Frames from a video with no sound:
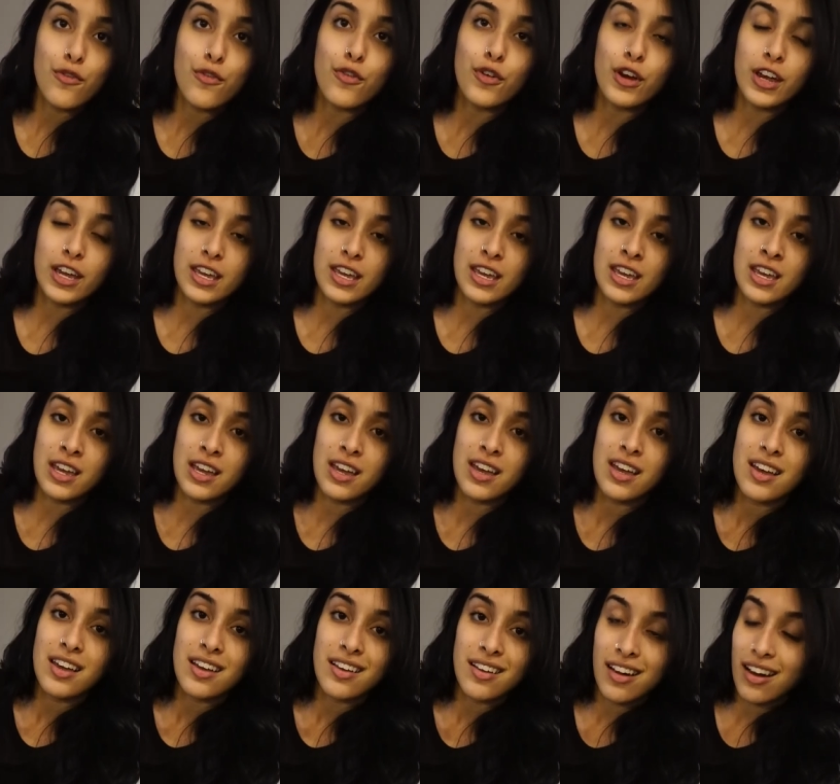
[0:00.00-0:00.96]
freaking
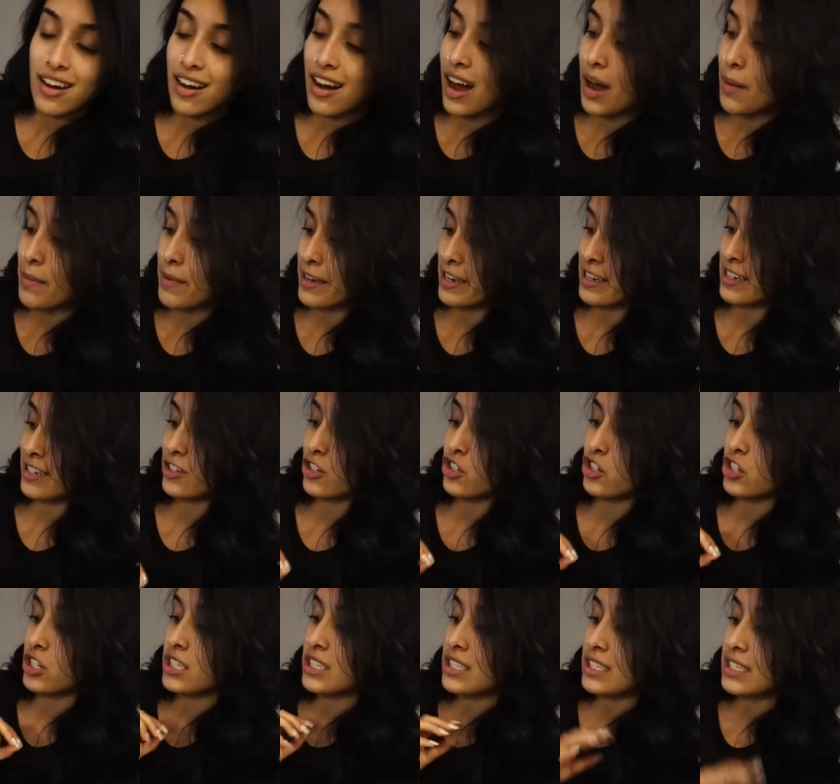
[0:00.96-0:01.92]
calming to
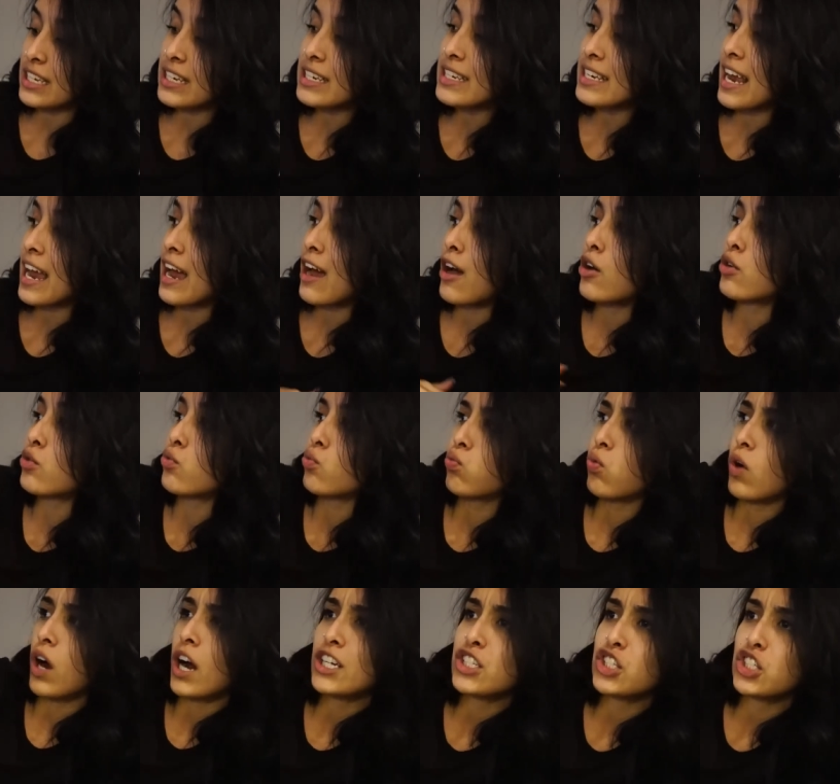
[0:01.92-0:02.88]
just sit down,
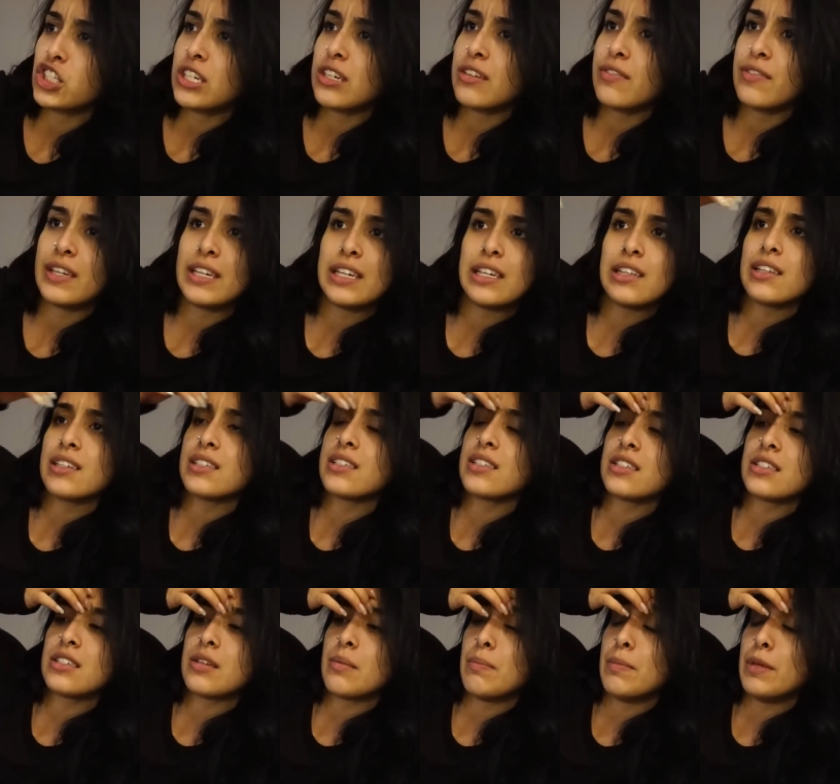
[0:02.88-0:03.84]
watch TV,
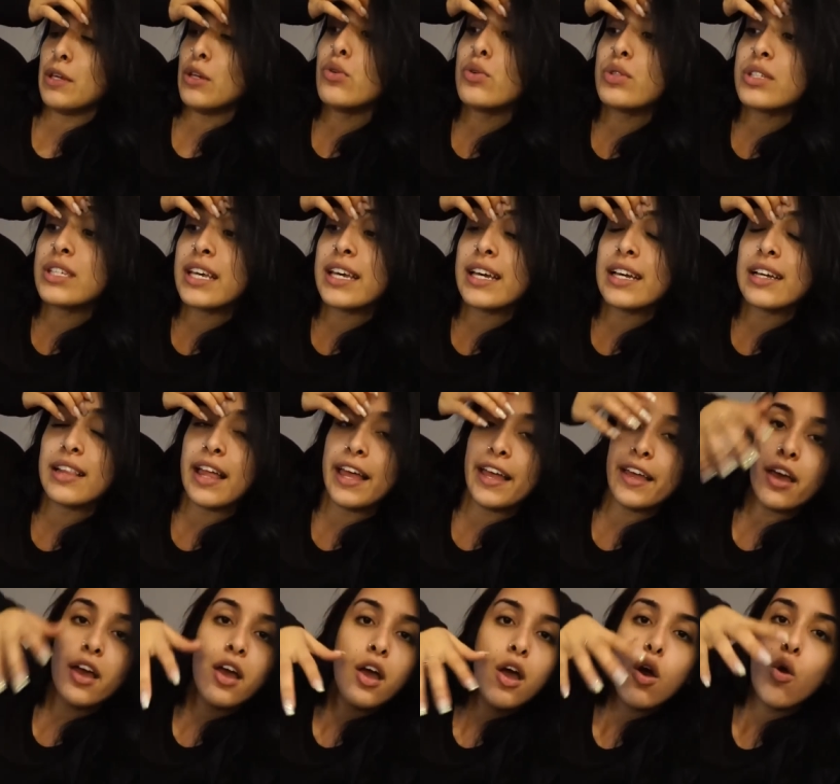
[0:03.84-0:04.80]
listen to music,
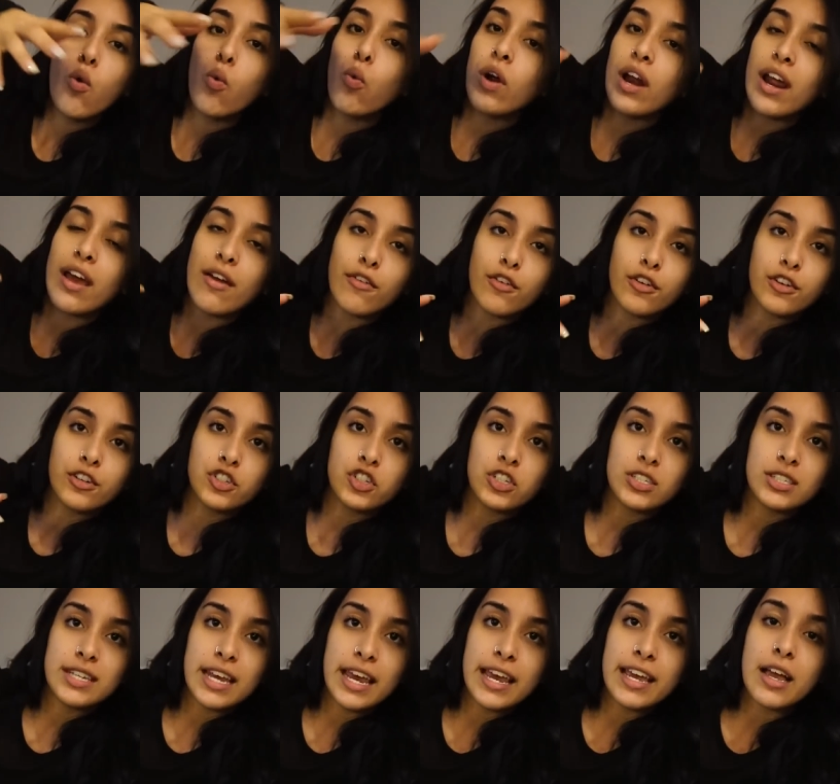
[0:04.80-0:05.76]
like whatever.
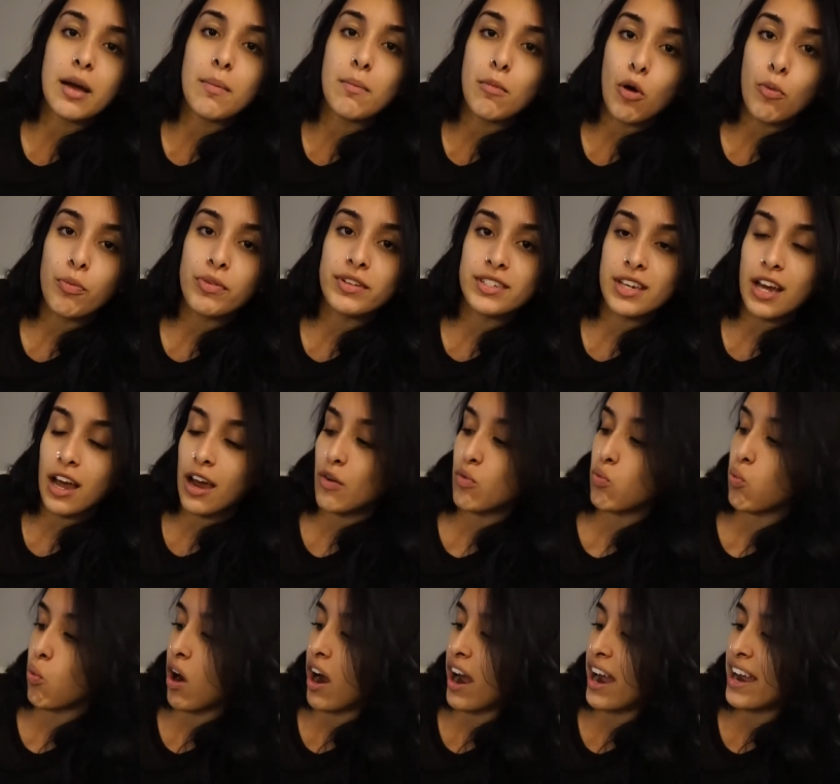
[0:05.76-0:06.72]
Just take a moment to
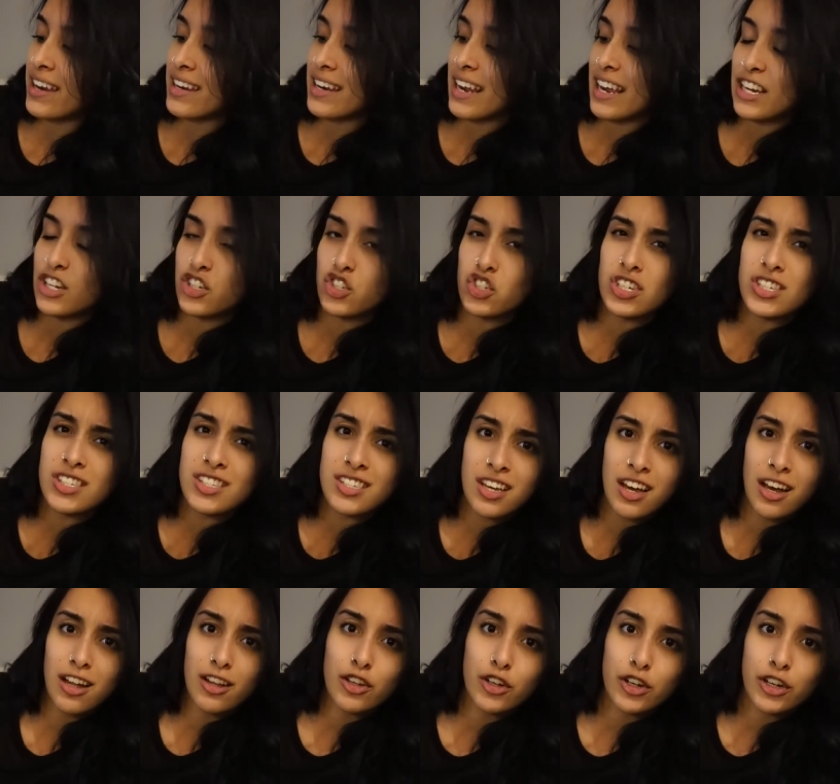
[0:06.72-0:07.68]
unwind and just
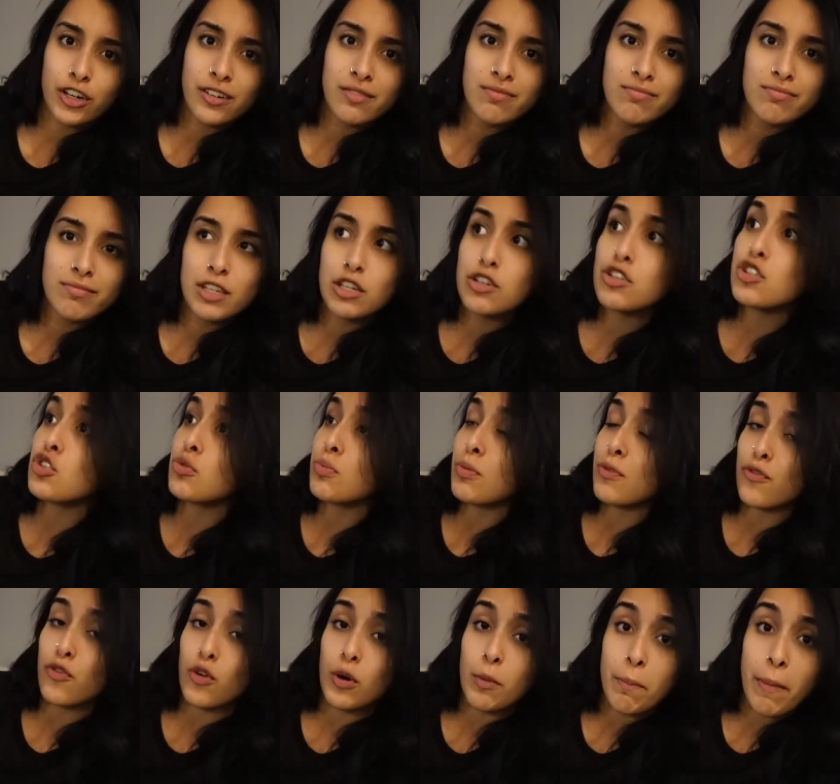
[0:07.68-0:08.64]
color. You can do it
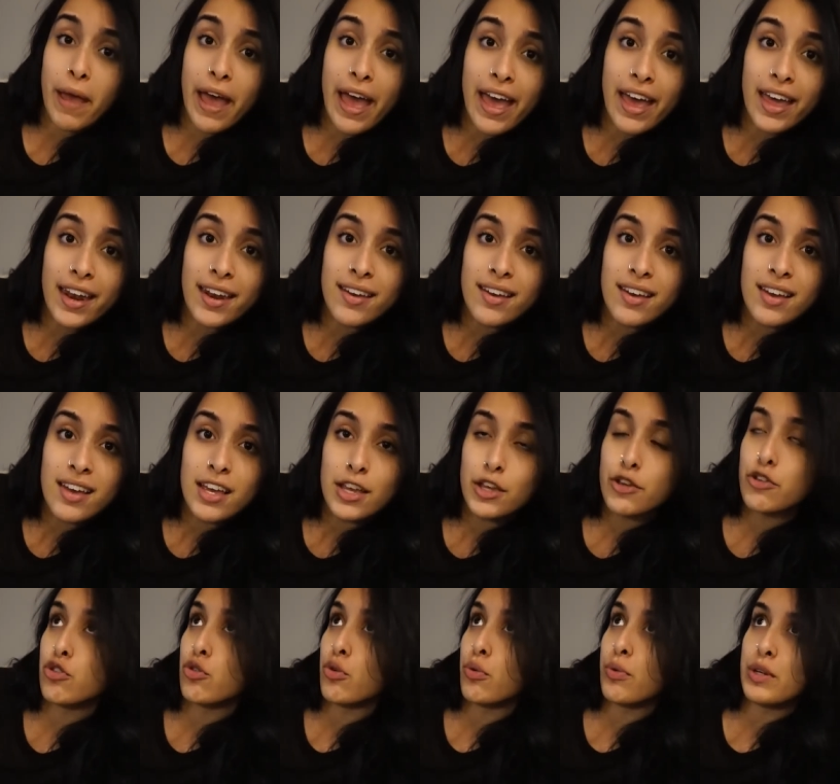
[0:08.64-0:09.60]
before bed. You
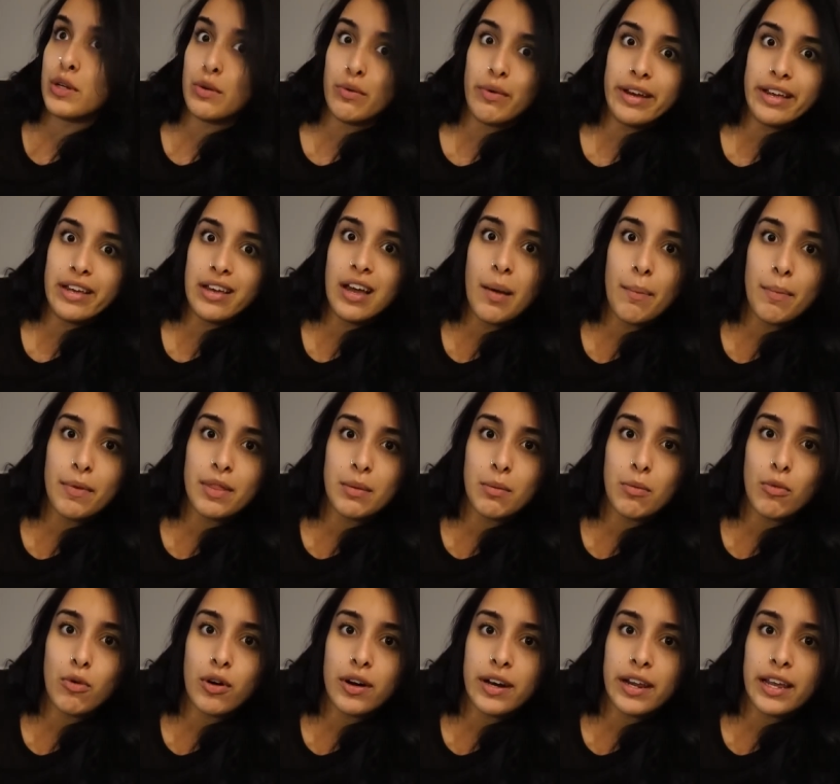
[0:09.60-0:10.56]
can do it when you wake up in the
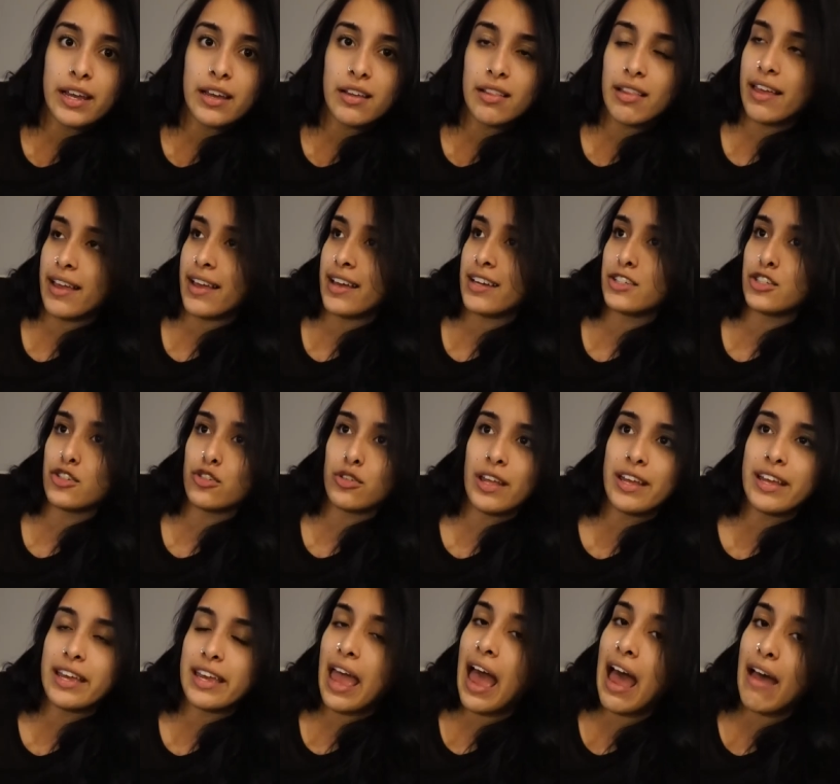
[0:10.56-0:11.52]
morning, like as you're
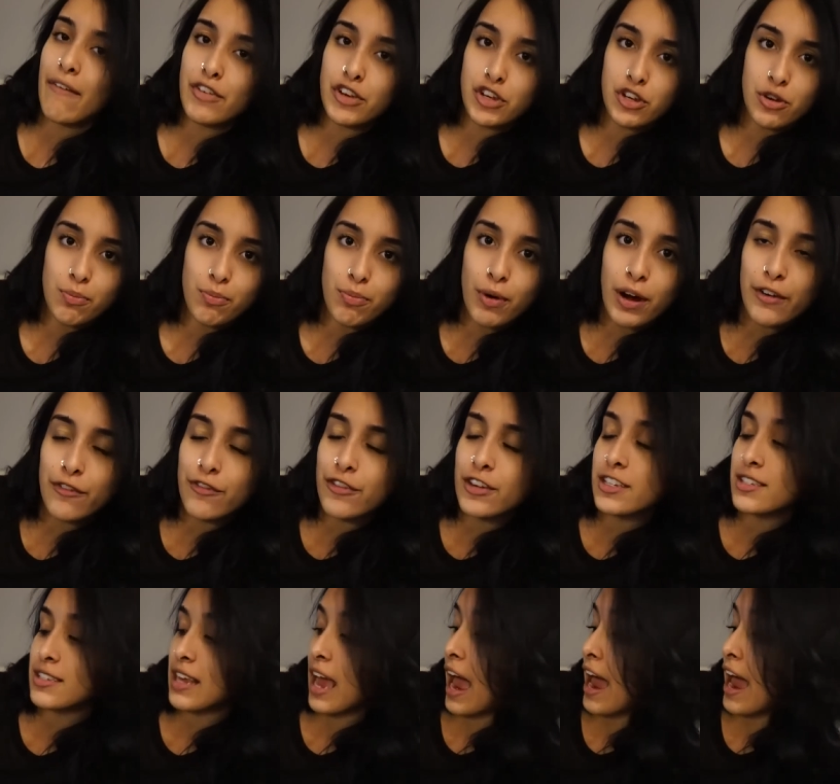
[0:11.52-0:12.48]
like having your breakfast.